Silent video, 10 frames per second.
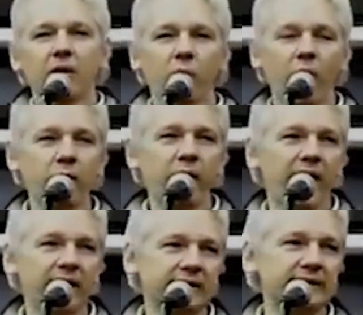When we
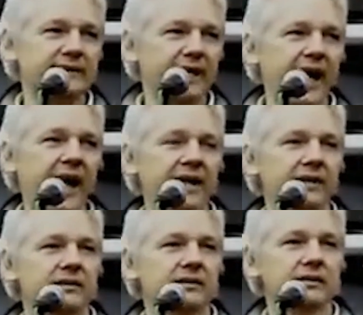
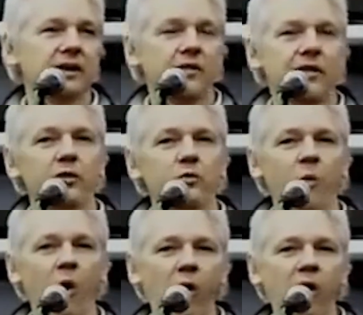understand that
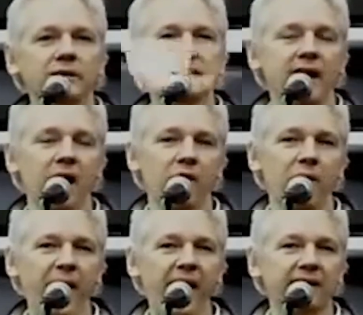wars come
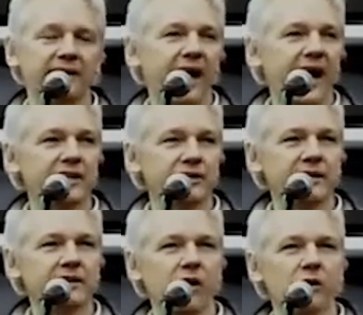about as a
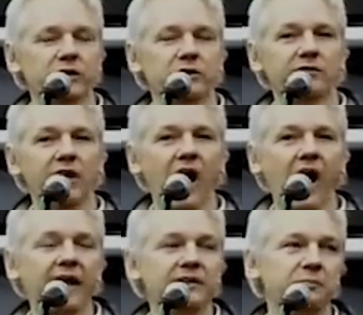result of
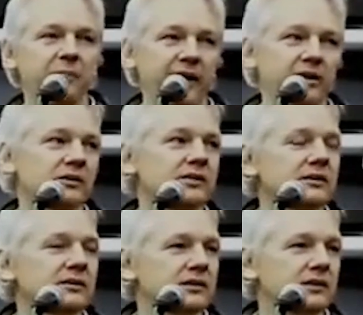lies peddled
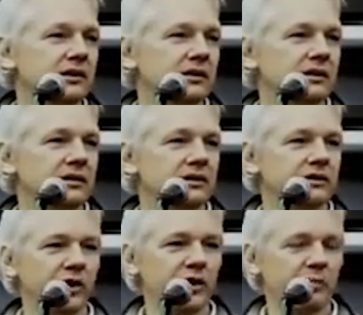
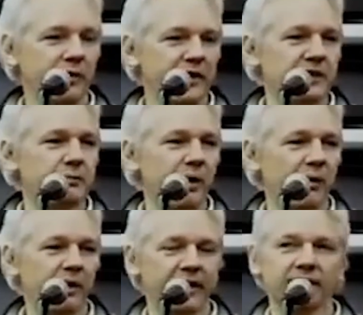to the British
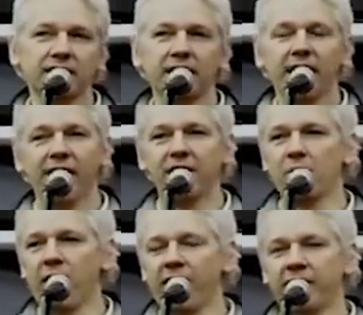public and the
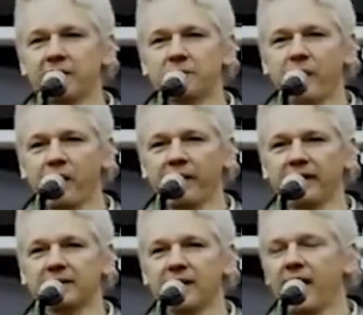American public
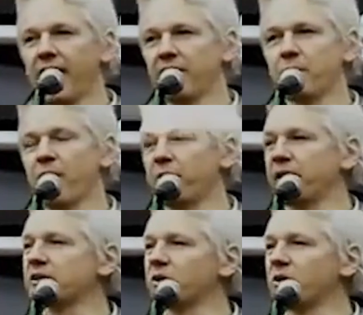and the
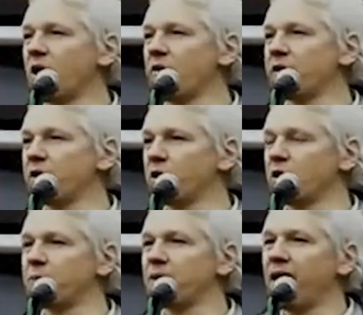publics all over
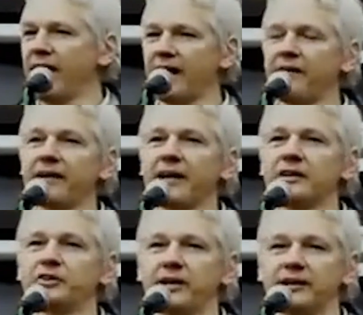Europe and other
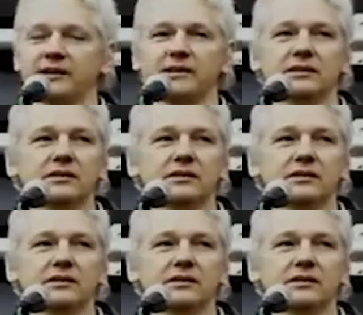countries,